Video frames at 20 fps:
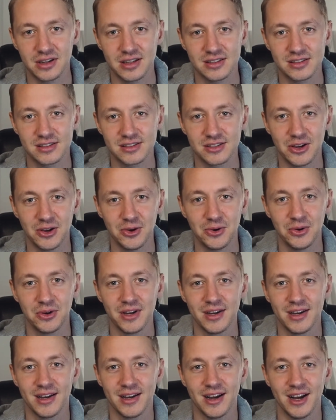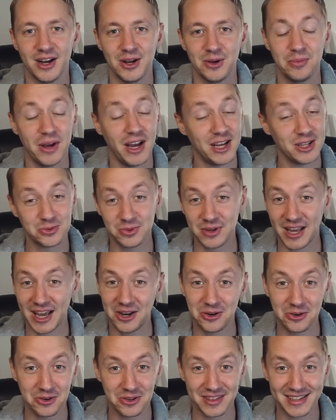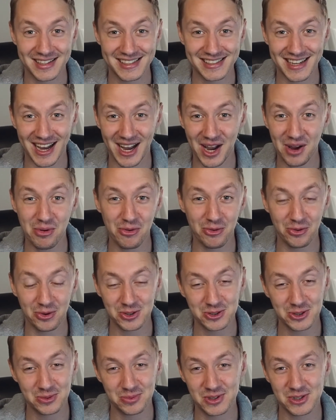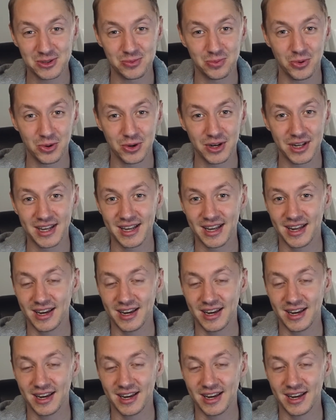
And so, um, as we enter in this time of worship this morning,